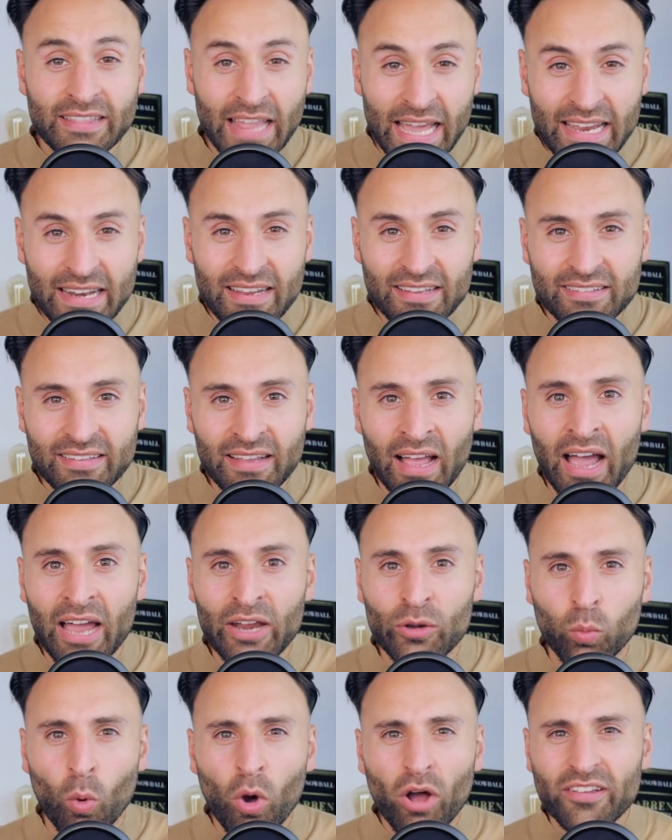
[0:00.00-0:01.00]
They
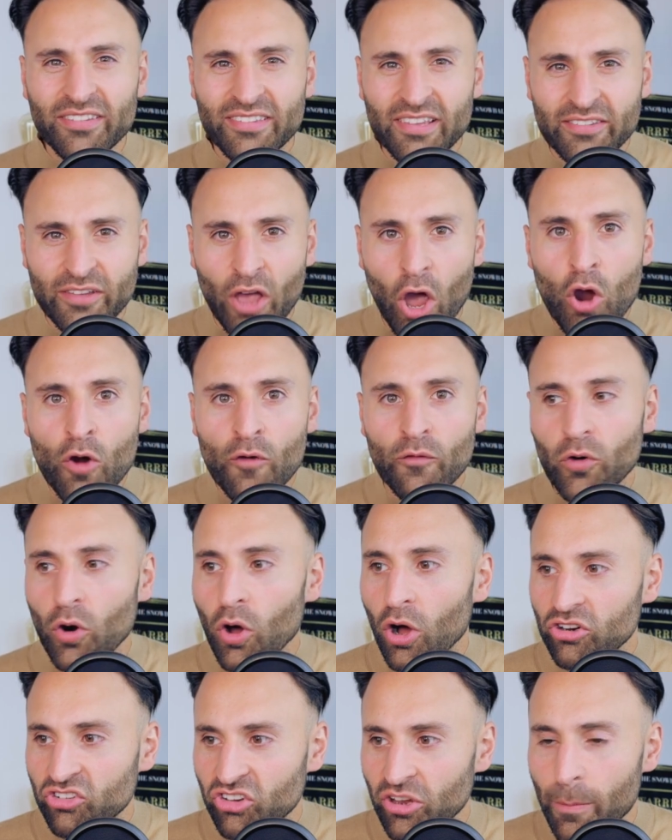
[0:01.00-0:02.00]
decide what is this
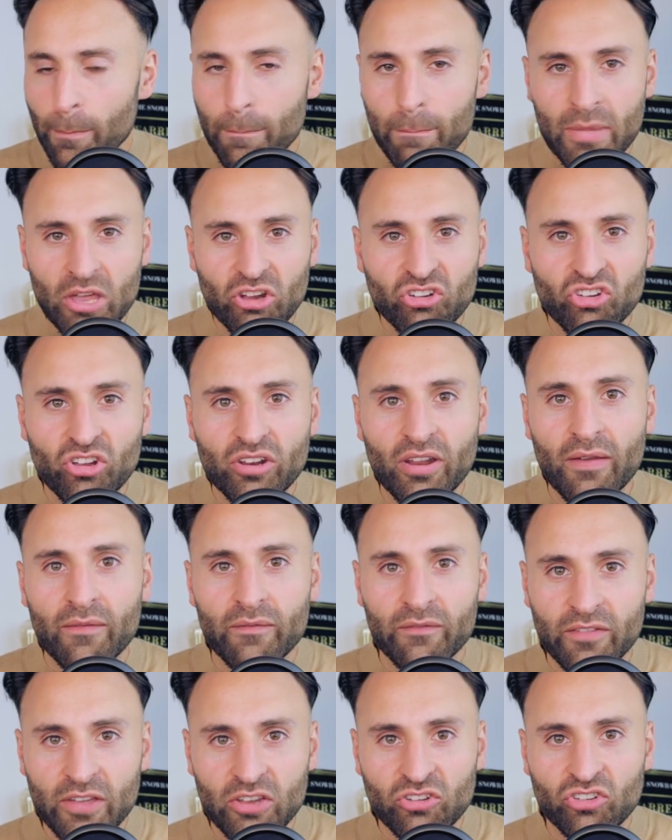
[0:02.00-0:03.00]
overarching mission
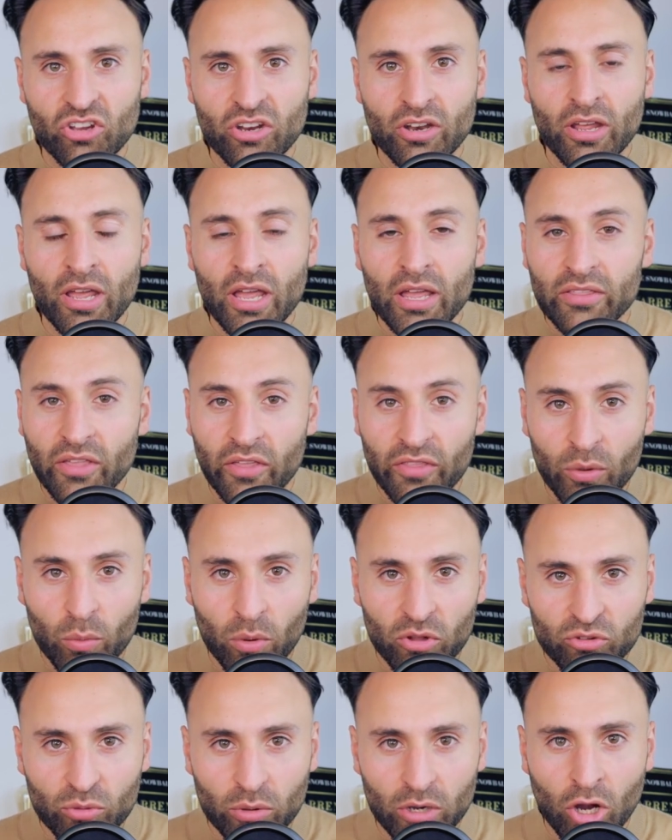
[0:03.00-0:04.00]
and vision that they
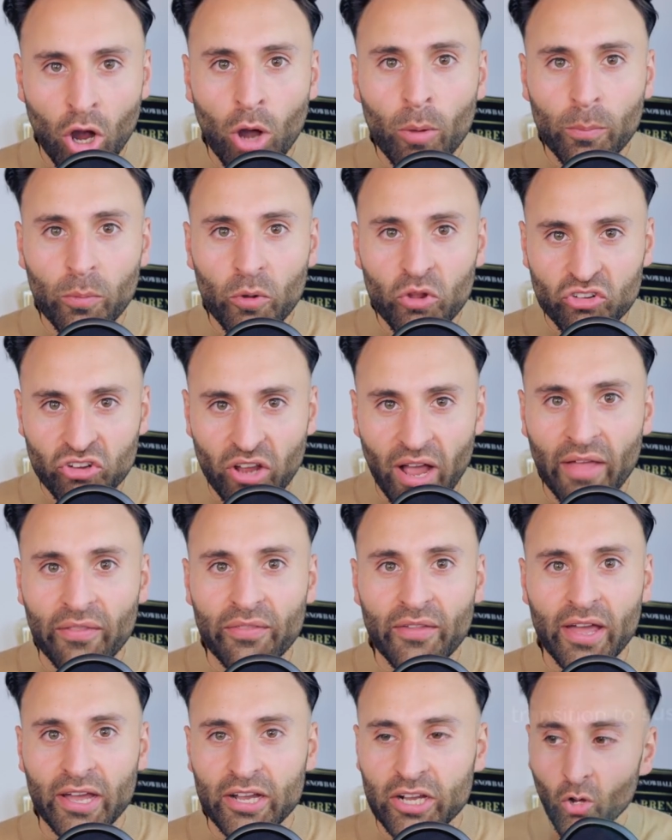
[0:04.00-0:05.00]
want to accomplish
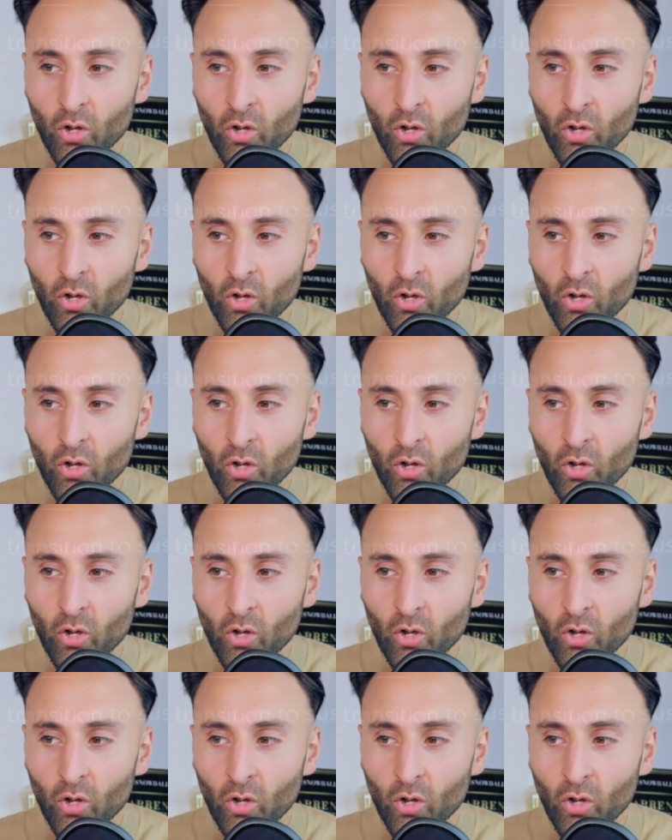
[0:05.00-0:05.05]
and their